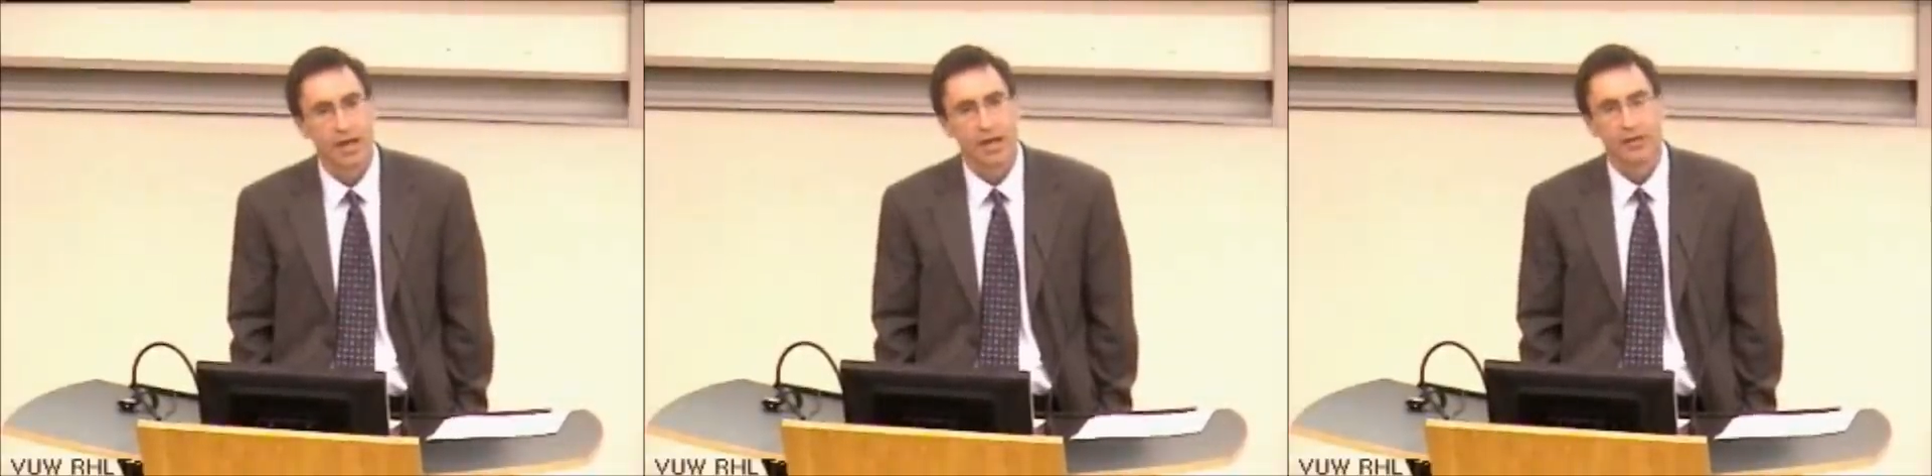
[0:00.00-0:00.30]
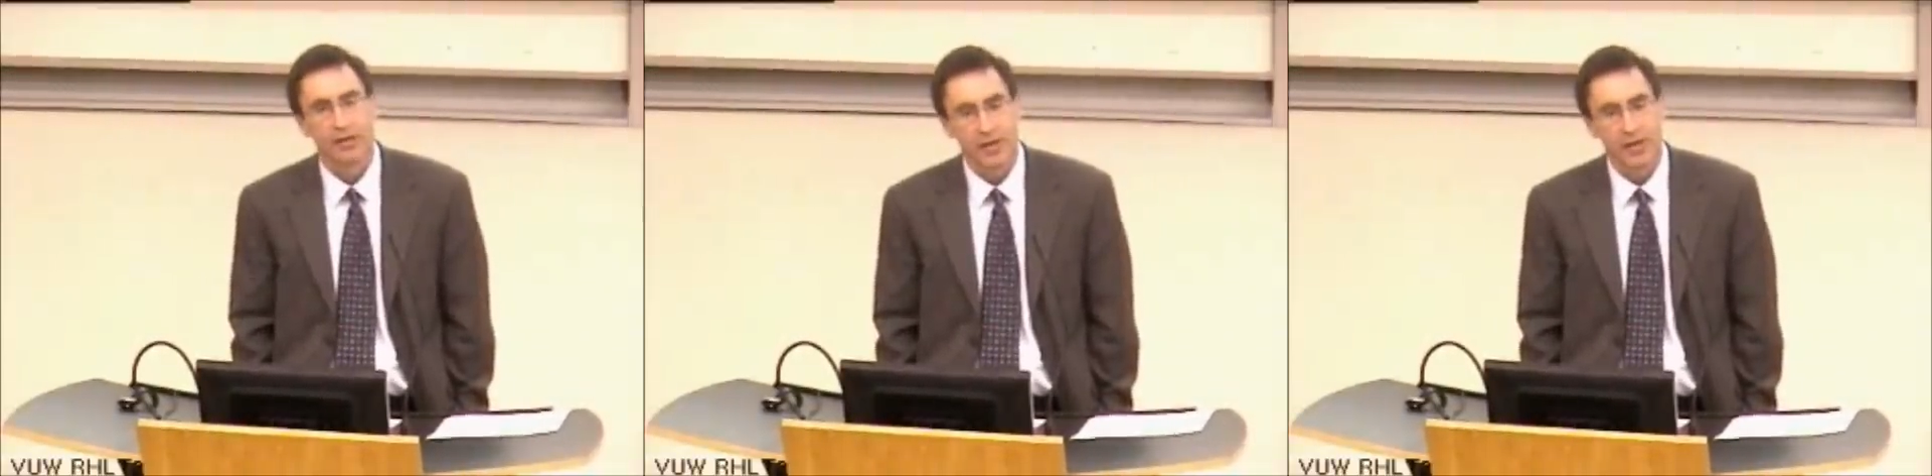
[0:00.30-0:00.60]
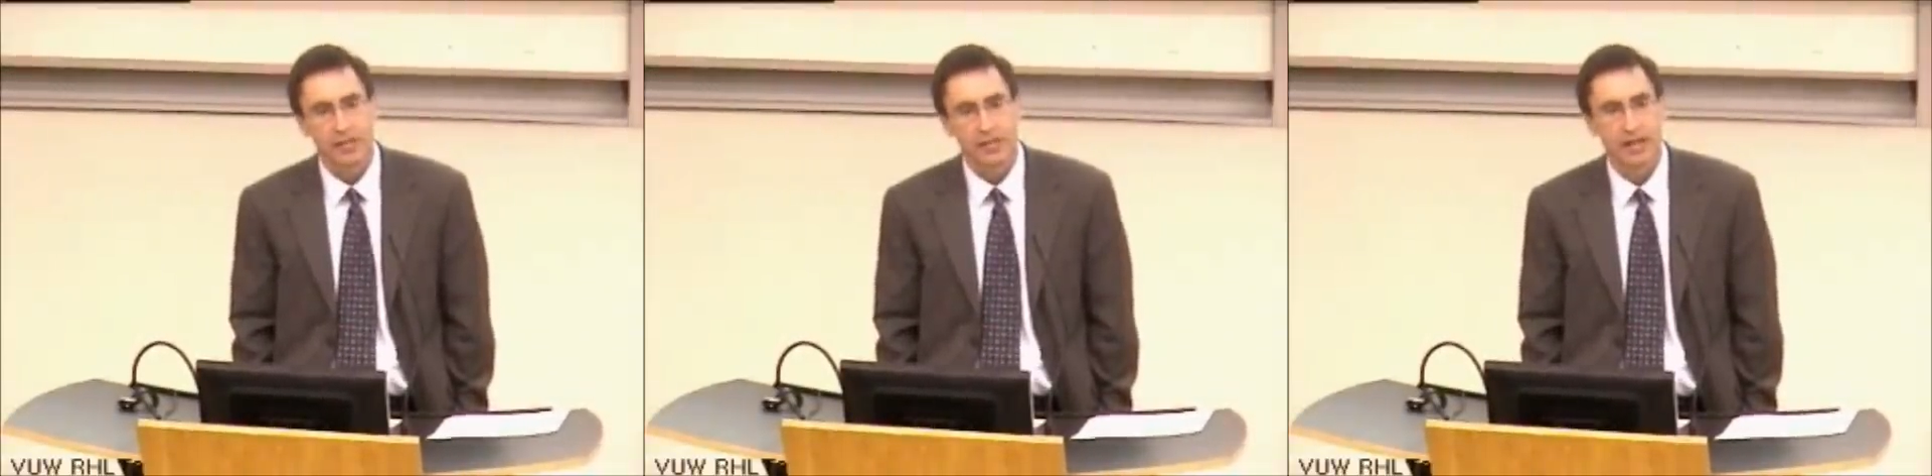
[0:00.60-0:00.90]
the
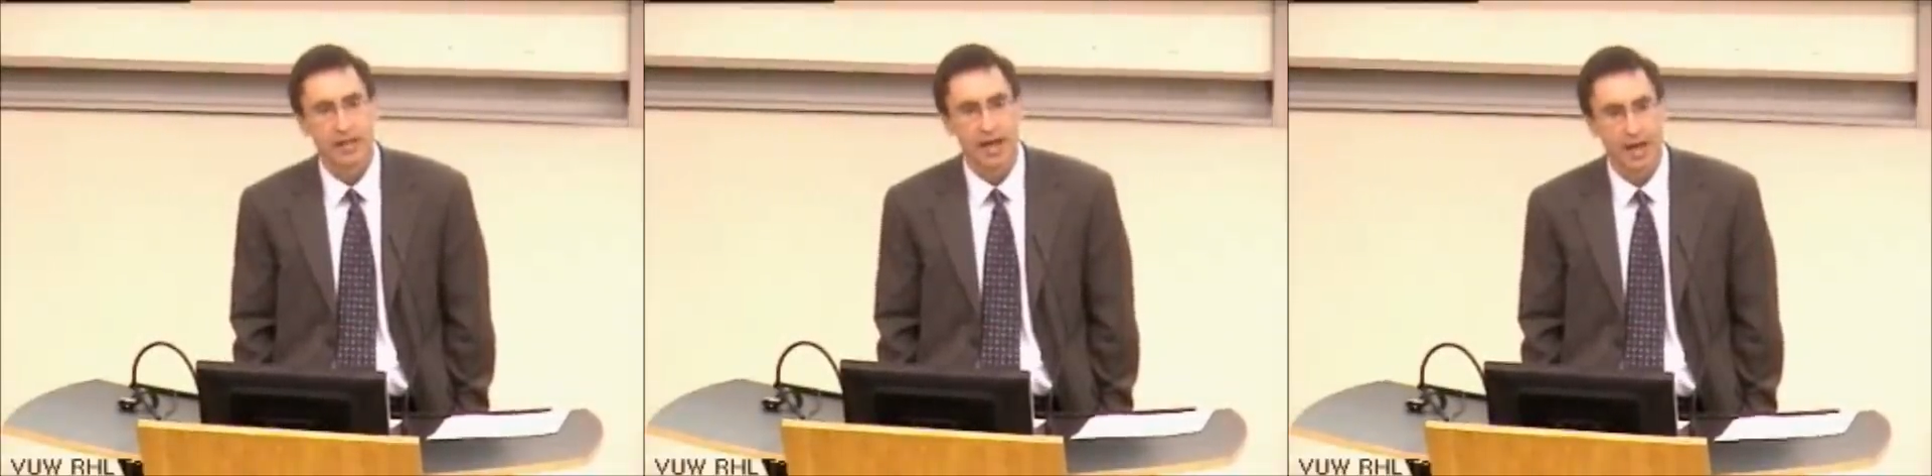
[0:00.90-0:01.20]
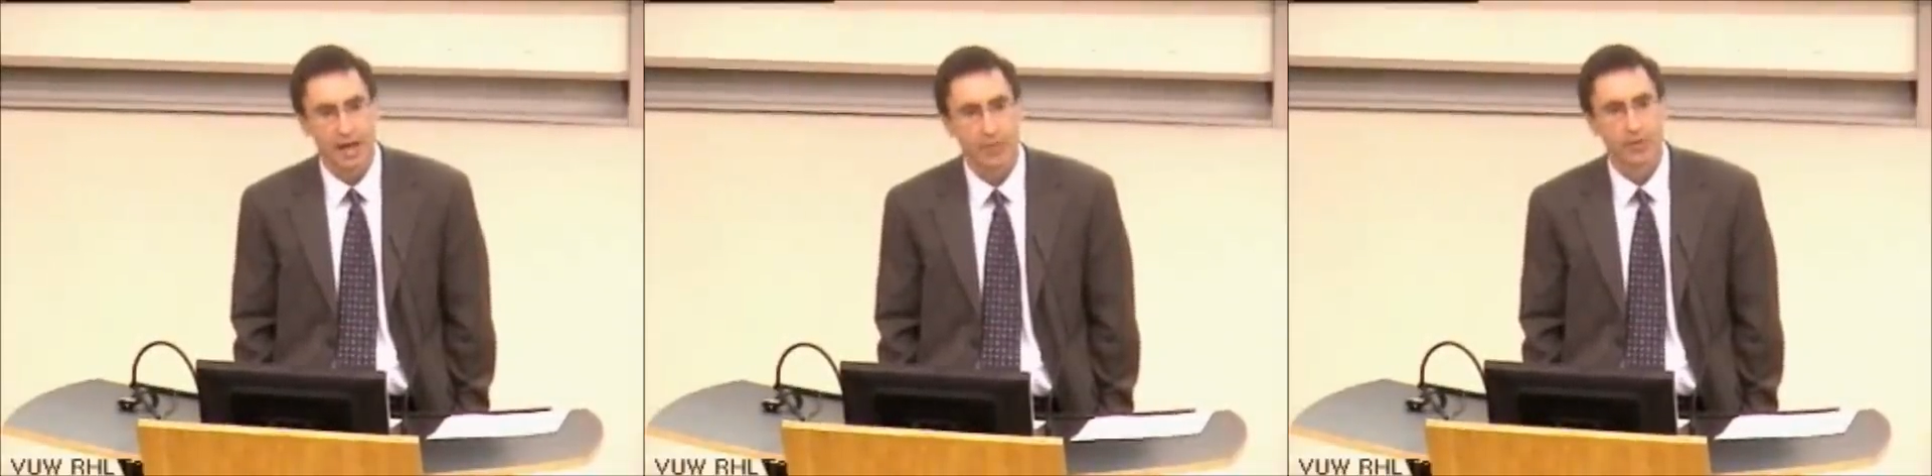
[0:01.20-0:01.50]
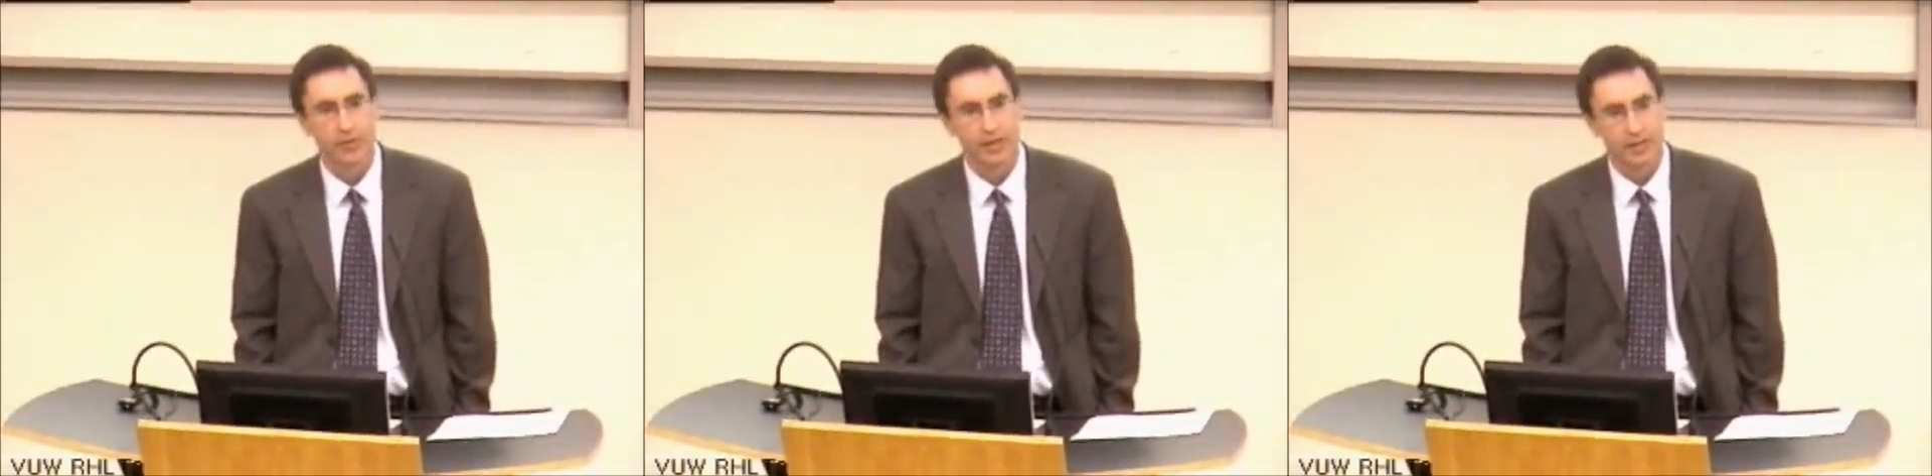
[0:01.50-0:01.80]
things that they had were
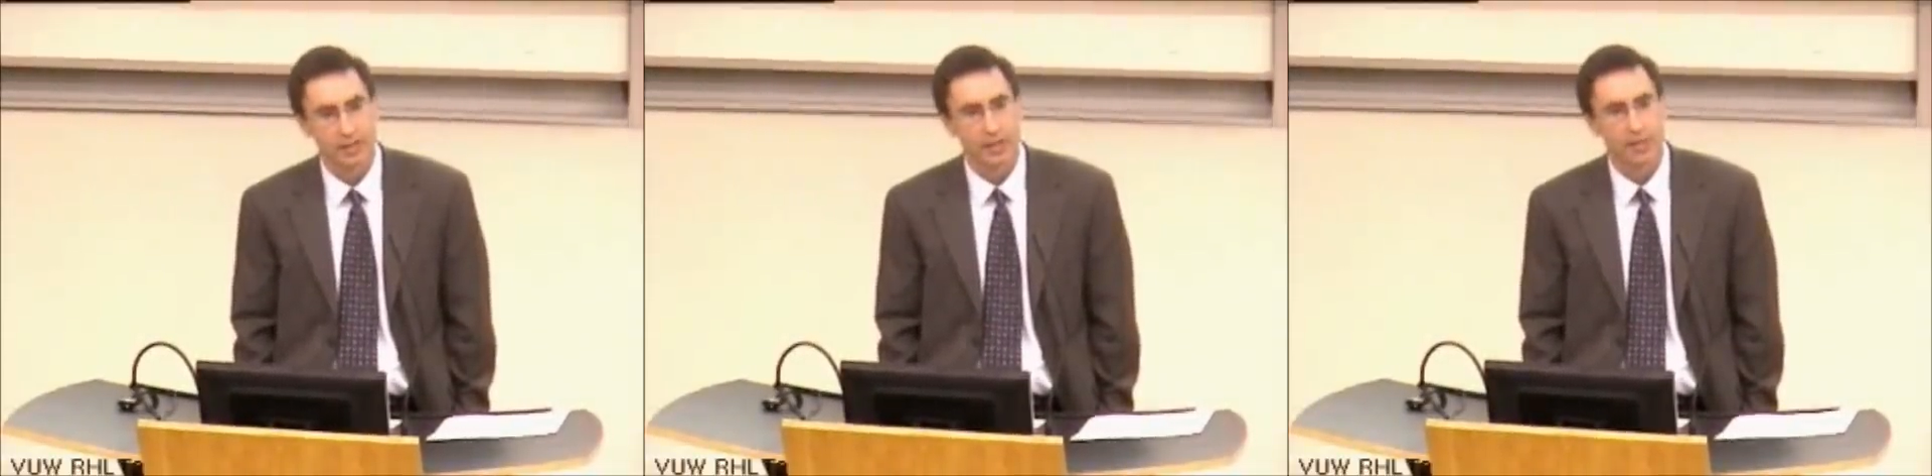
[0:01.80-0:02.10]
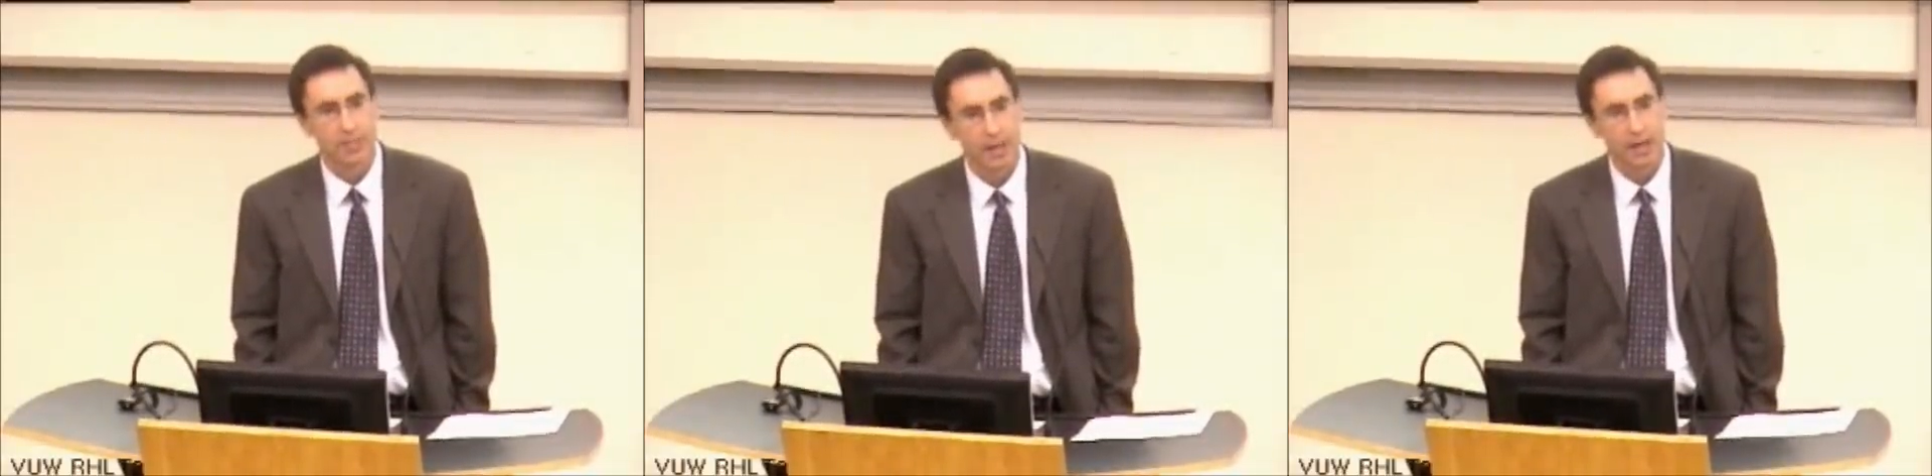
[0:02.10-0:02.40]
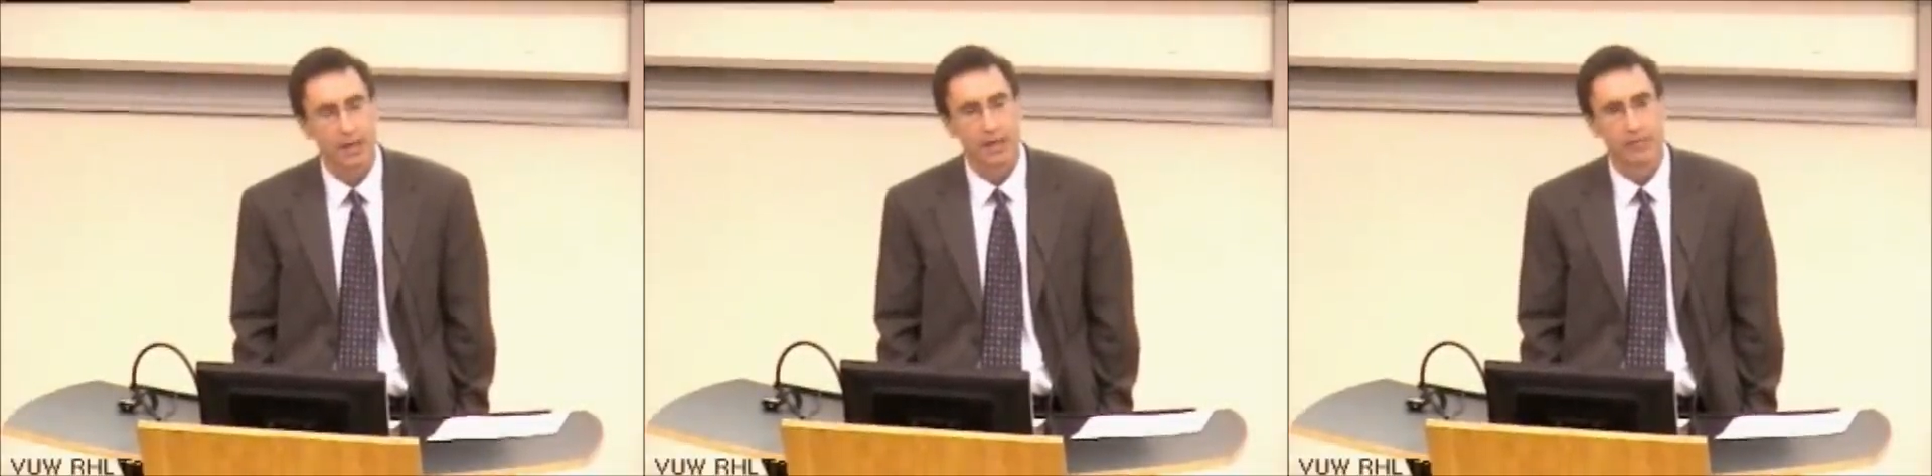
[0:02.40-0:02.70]
things that they
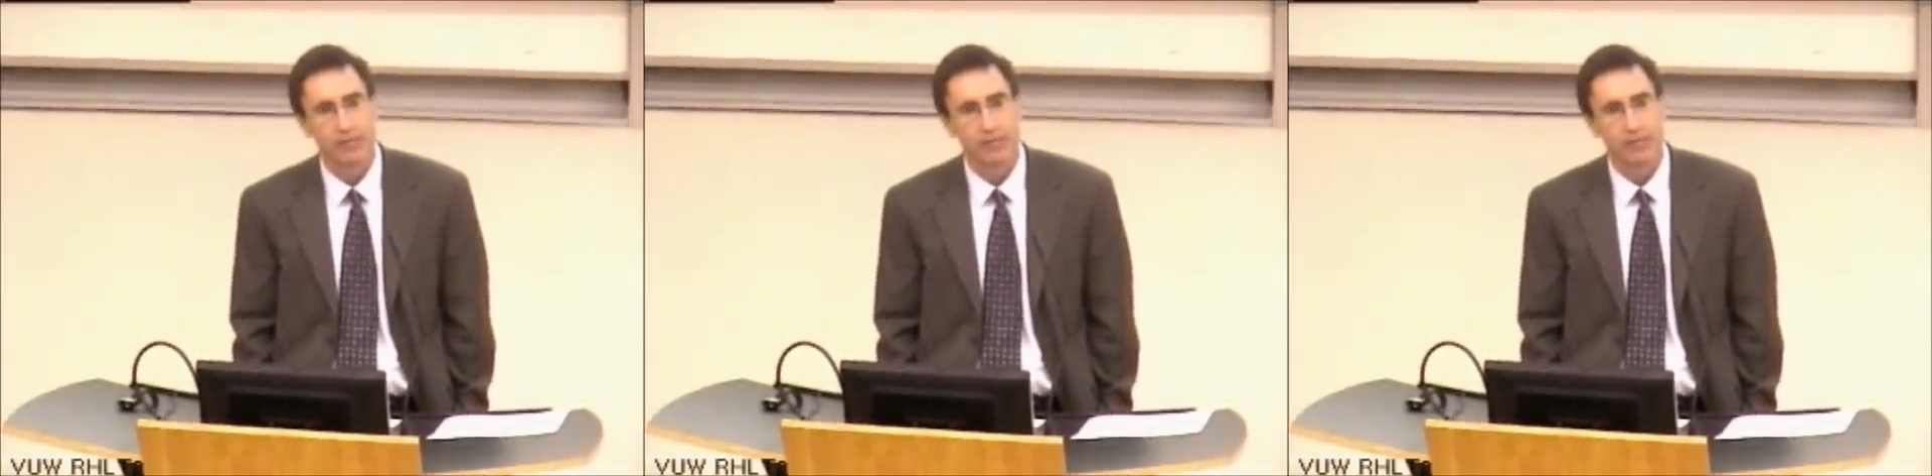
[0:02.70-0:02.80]
made, and